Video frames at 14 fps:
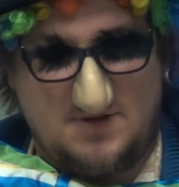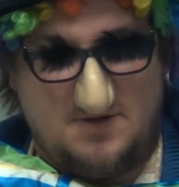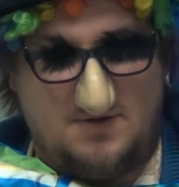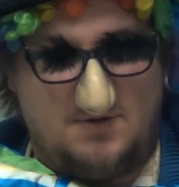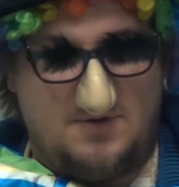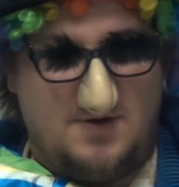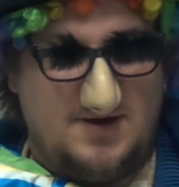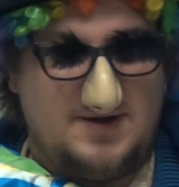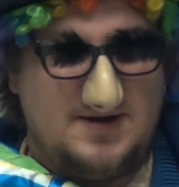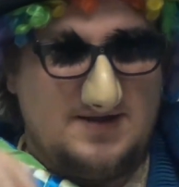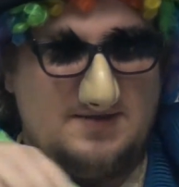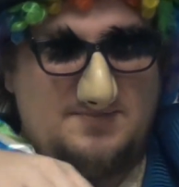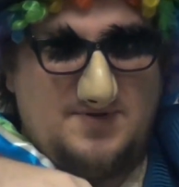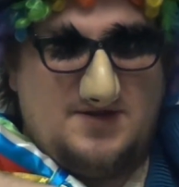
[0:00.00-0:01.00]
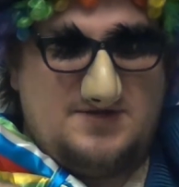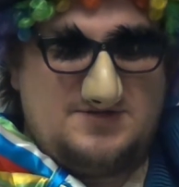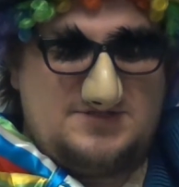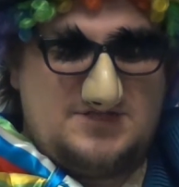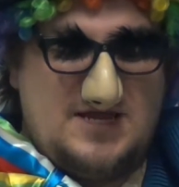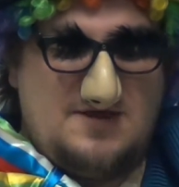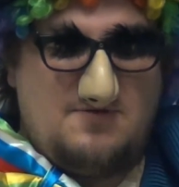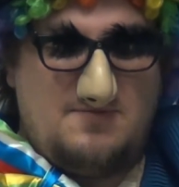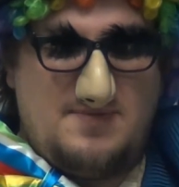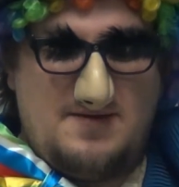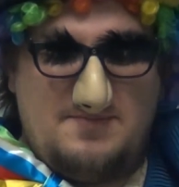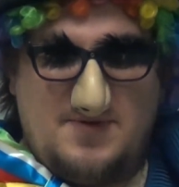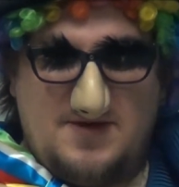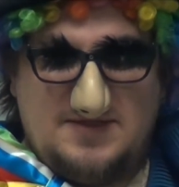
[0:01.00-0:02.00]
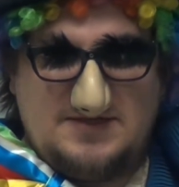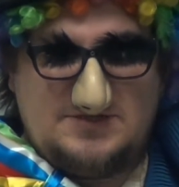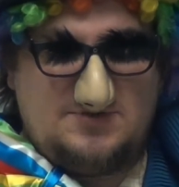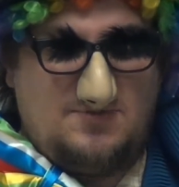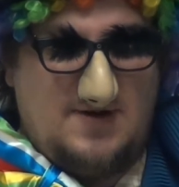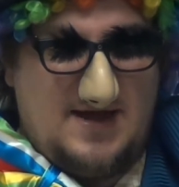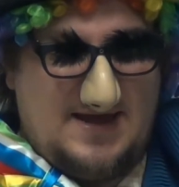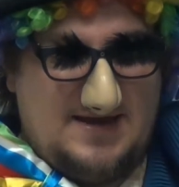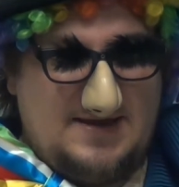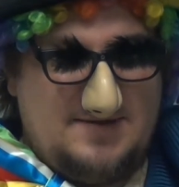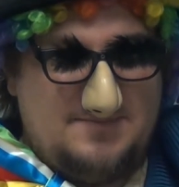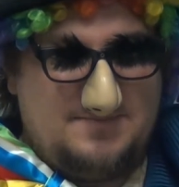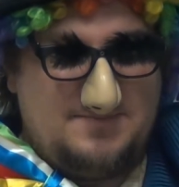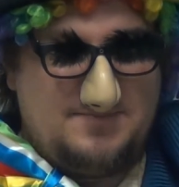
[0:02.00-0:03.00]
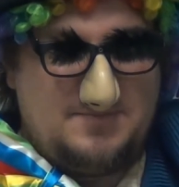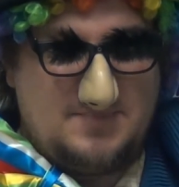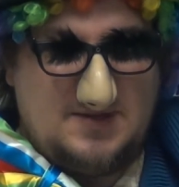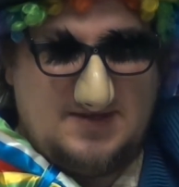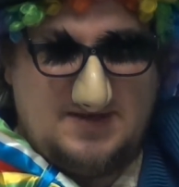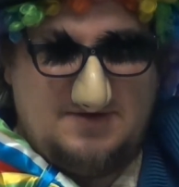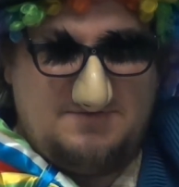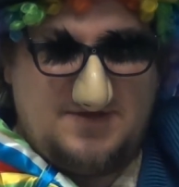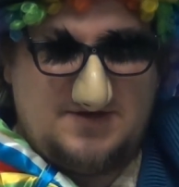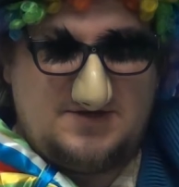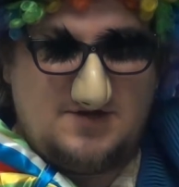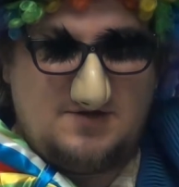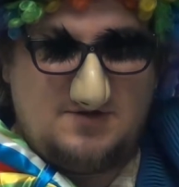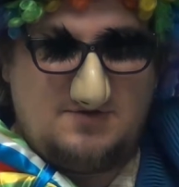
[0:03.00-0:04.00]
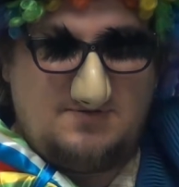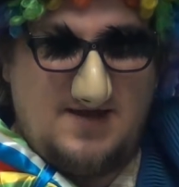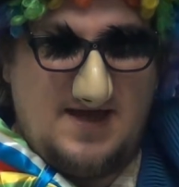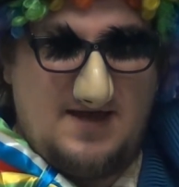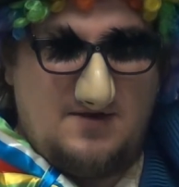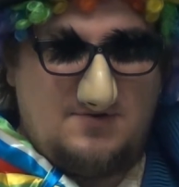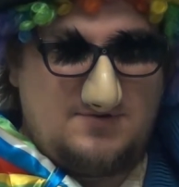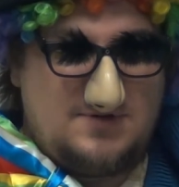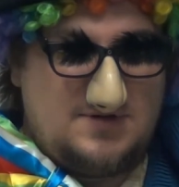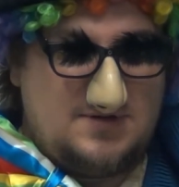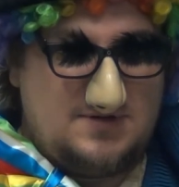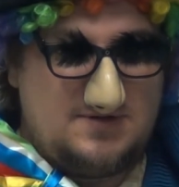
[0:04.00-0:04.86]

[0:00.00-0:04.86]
Alright, but you see, remember this way, if they're turned around,